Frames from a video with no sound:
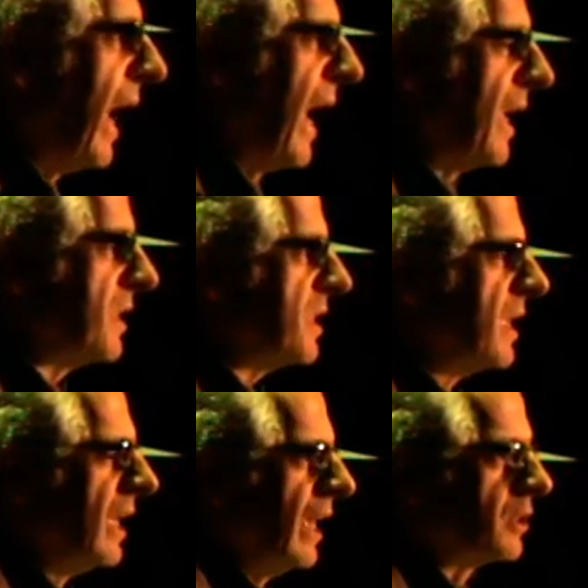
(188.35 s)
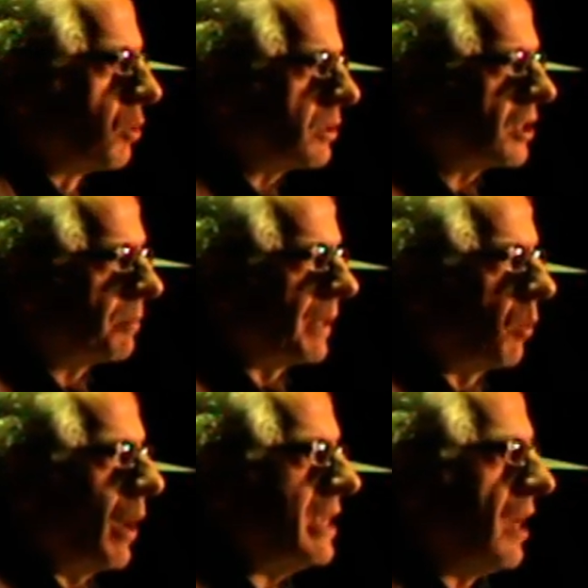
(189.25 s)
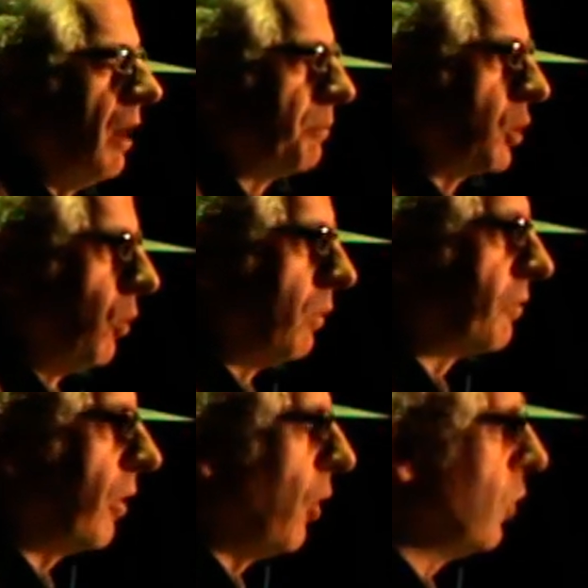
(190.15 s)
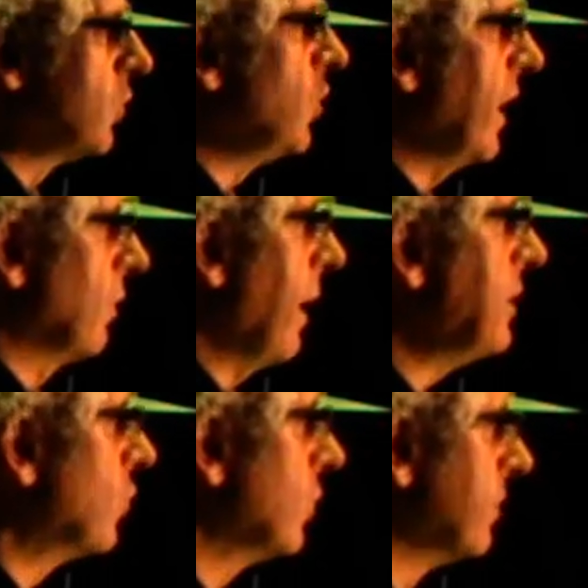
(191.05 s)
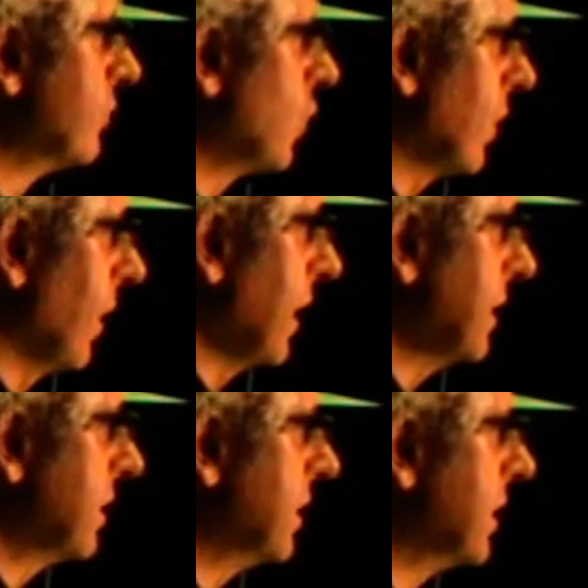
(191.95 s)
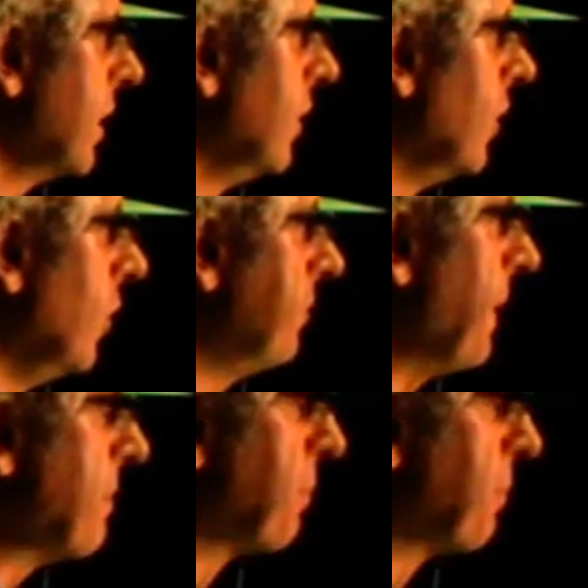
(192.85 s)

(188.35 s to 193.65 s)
and it's also been a wake-up call for a whole generation of journalists who've been